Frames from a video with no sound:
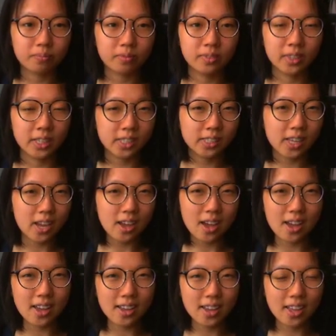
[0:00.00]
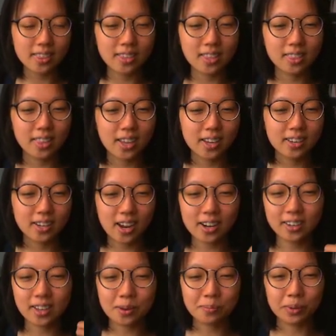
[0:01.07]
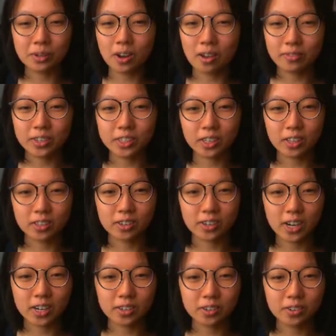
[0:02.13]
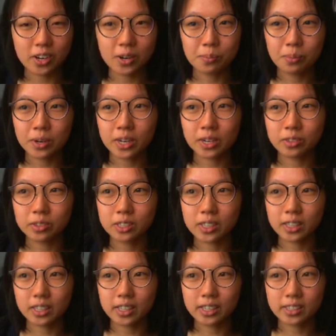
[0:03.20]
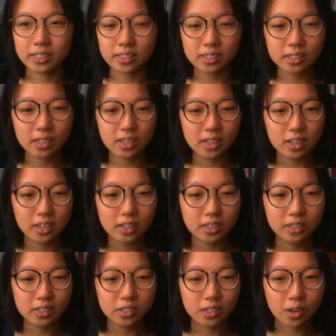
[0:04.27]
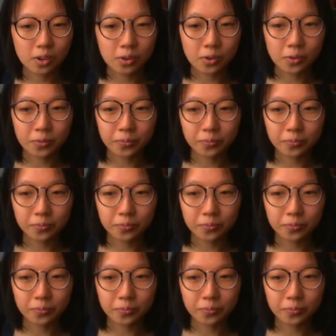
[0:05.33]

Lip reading: this AI, and then they can kind of like build off each other and create pretty interesting things. So,